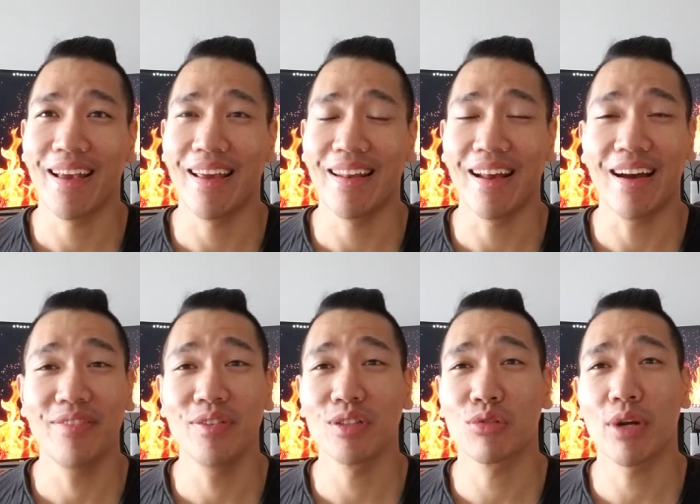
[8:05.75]
And I
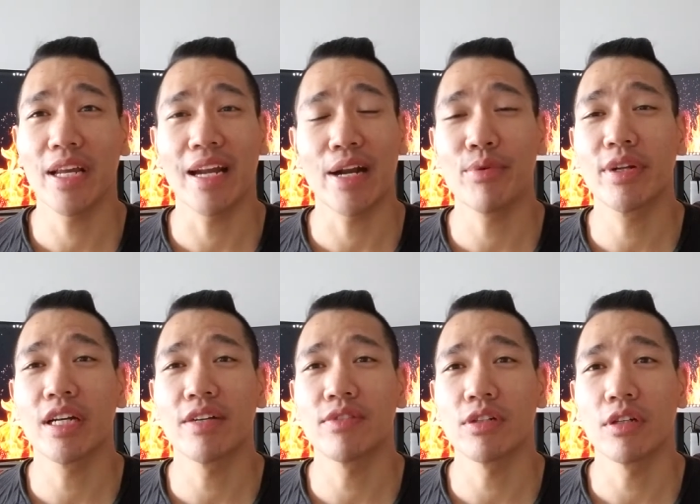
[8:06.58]
feel great. I
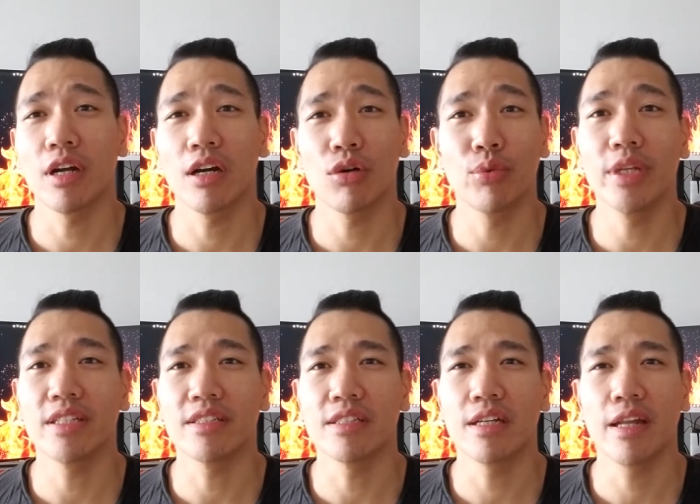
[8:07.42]
recover uh,
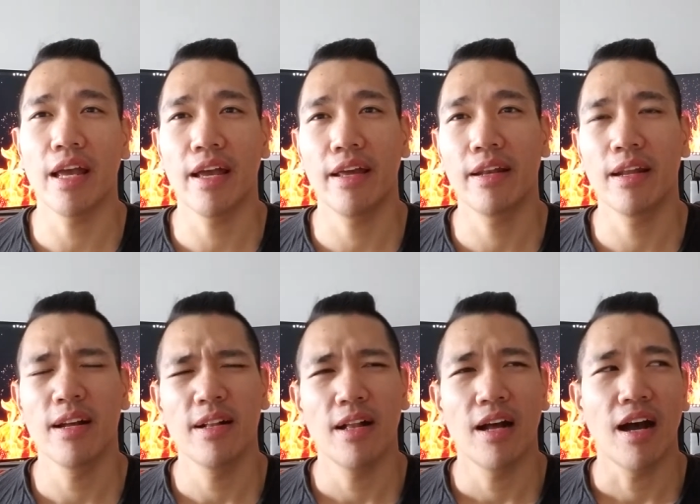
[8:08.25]
really good, and
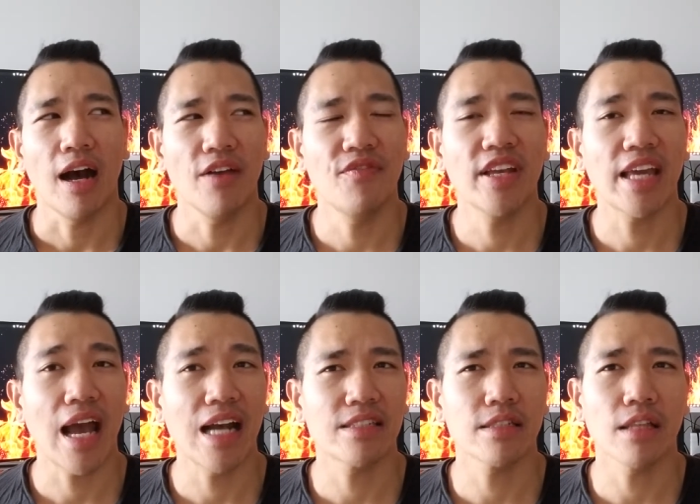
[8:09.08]
I think it
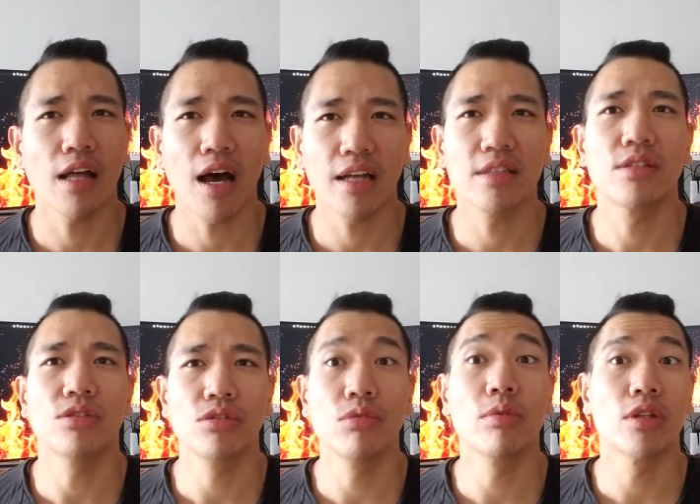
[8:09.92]
has a lot to
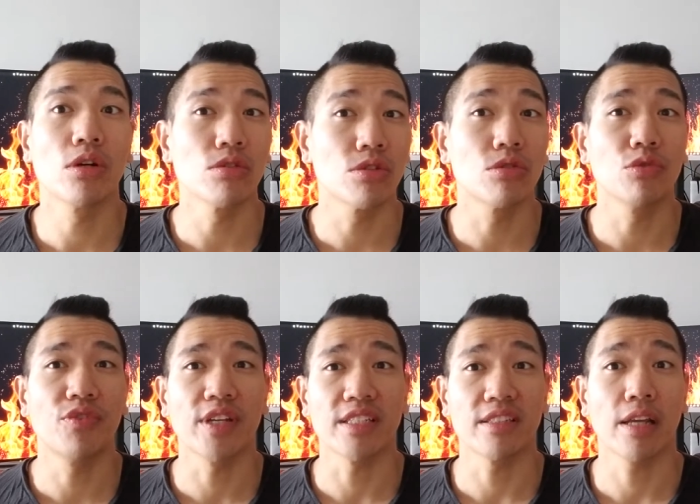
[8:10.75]
do with those two
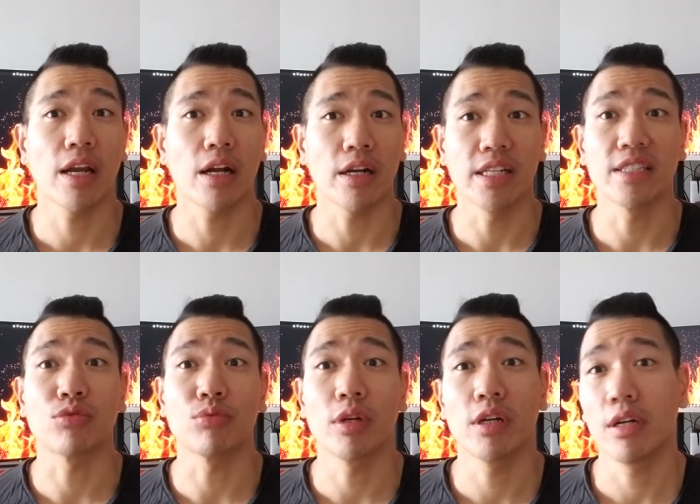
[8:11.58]
things there. It's
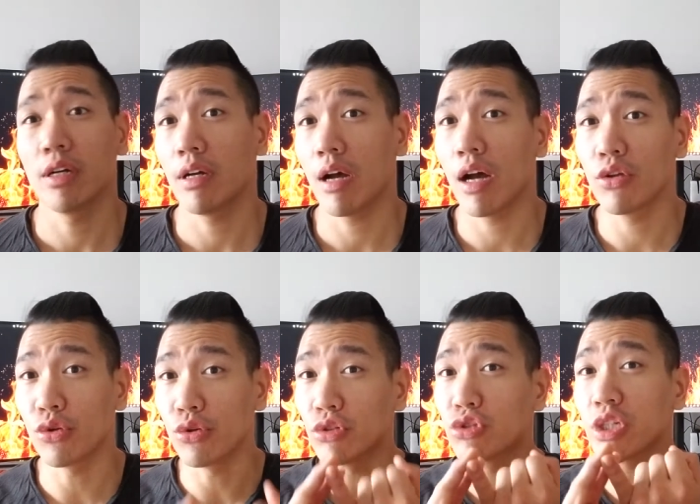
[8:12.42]
uh,
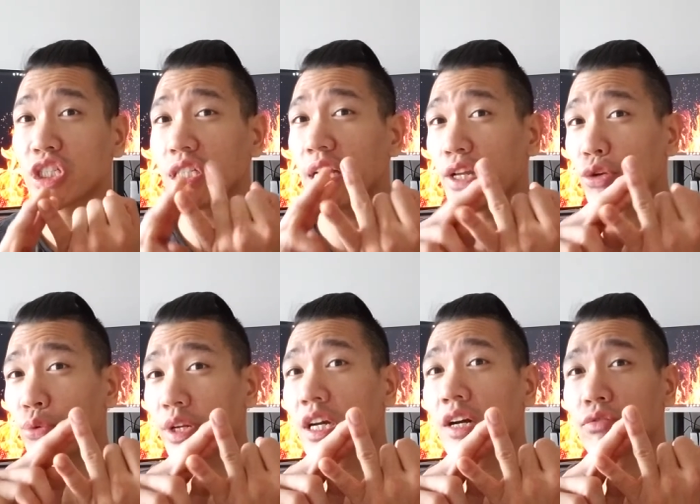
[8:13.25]
your nutrition and your
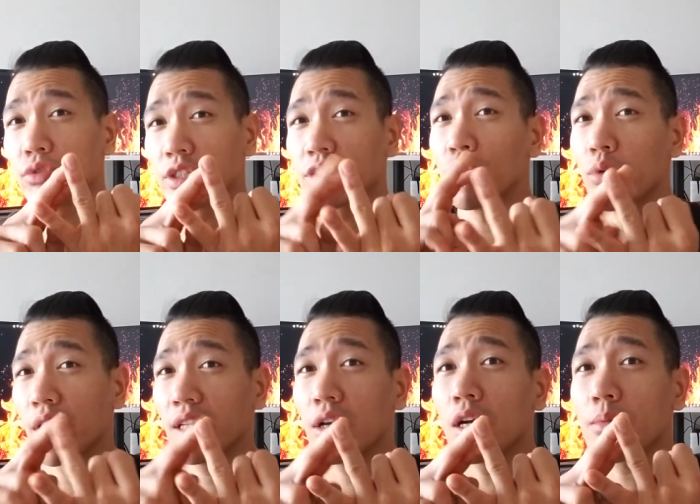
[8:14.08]
recovery. So when
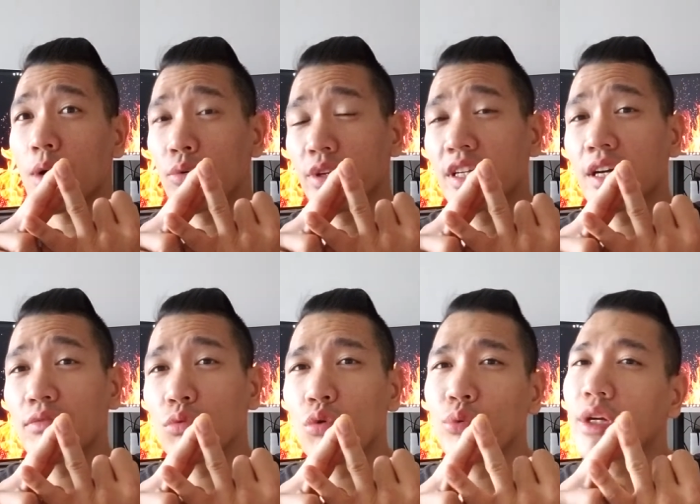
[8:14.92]
I talk about recover,
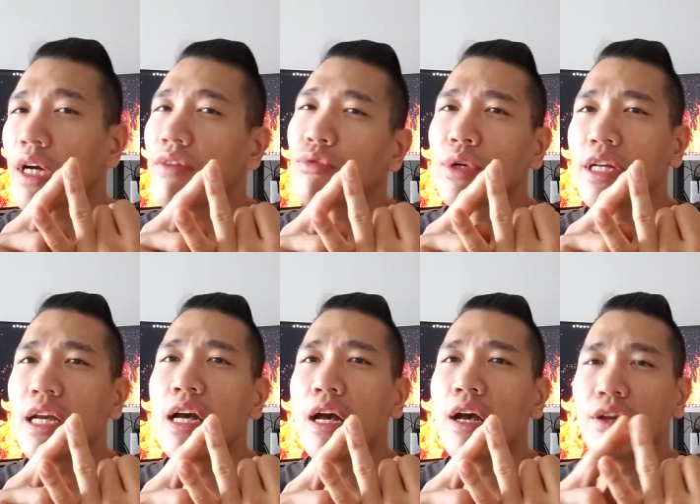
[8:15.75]
well, recovery,
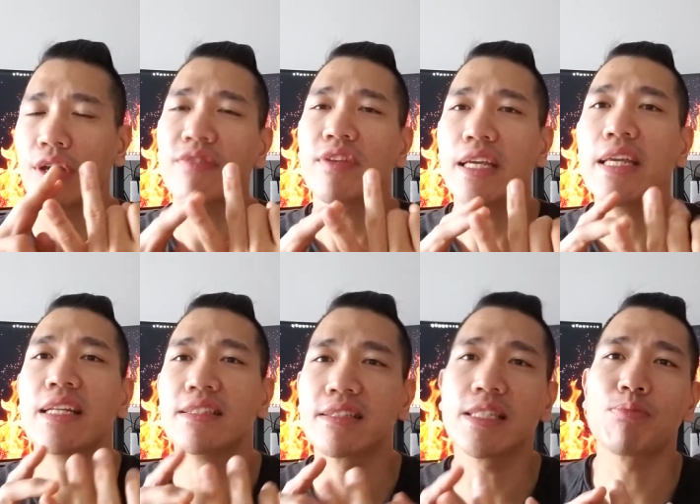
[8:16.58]
you have to eat
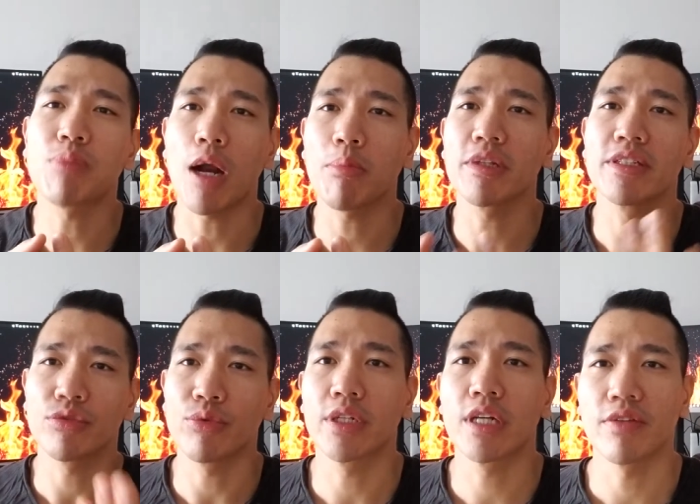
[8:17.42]
and sleep properly
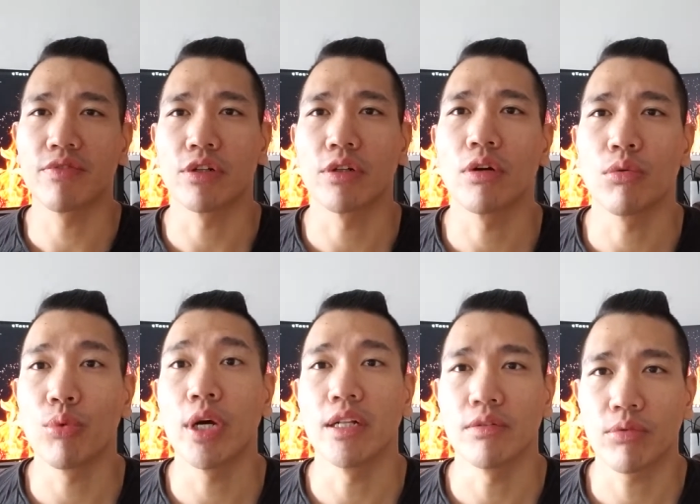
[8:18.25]
to recover
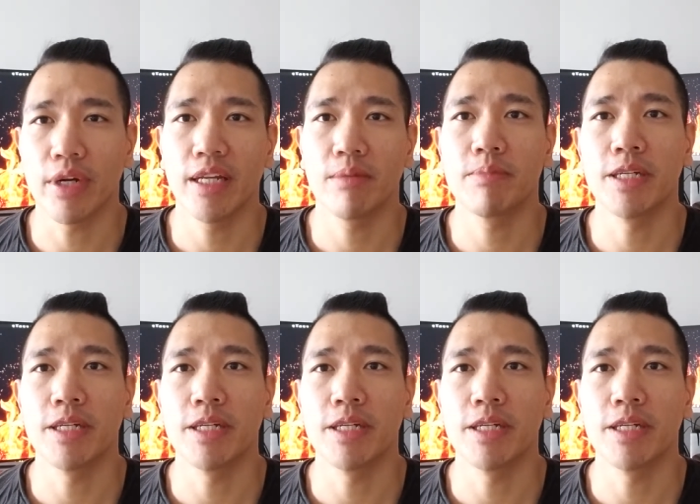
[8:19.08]
well, right?